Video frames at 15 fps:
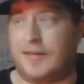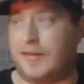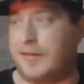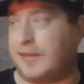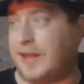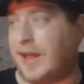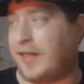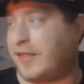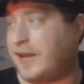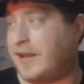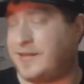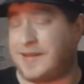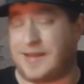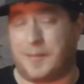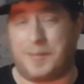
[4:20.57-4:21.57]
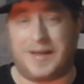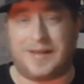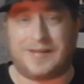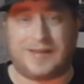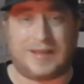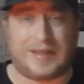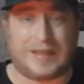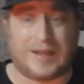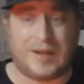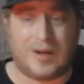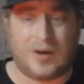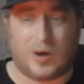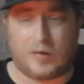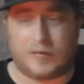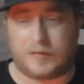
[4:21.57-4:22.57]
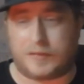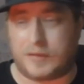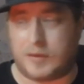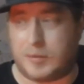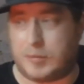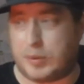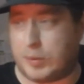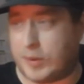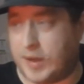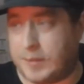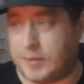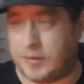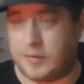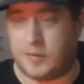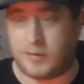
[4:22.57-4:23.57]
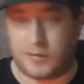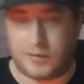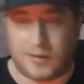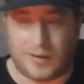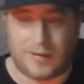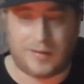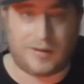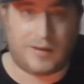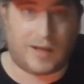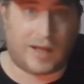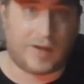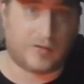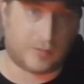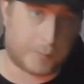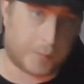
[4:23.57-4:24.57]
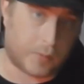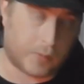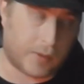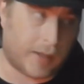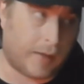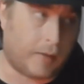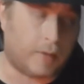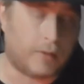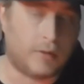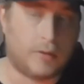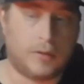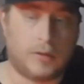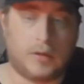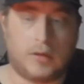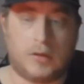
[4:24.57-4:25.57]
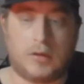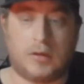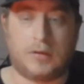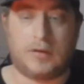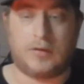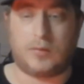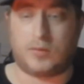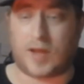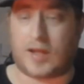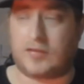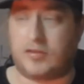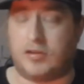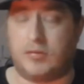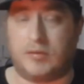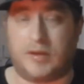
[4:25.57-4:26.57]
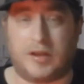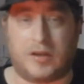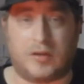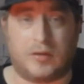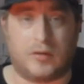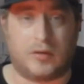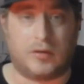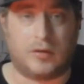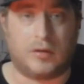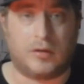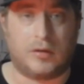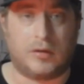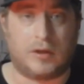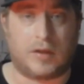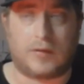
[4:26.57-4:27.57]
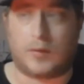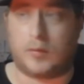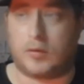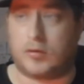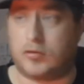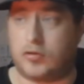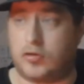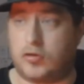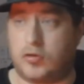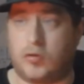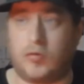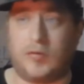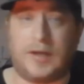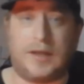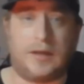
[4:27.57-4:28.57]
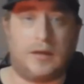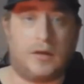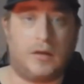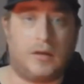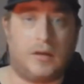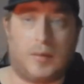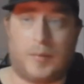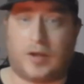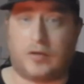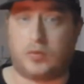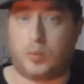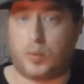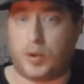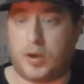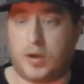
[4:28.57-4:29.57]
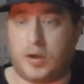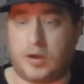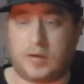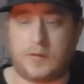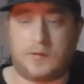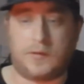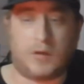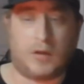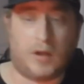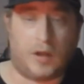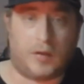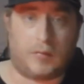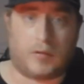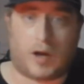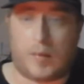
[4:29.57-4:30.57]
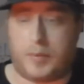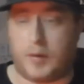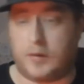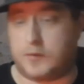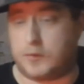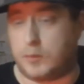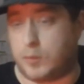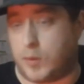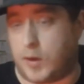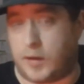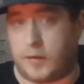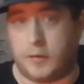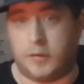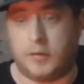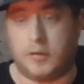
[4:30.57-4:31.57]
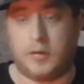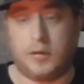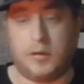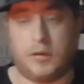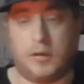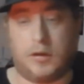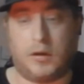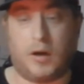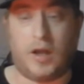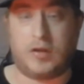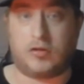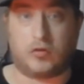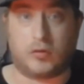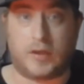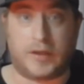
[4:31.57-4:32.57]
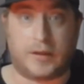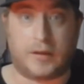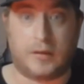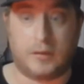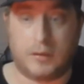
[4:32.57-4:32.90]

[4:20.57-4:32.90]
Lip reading: the athletic ability of Paul Heyman and Jim Cornette. This was actually really good. They told a good story, the match worked, and the right person won. I enjoyed it.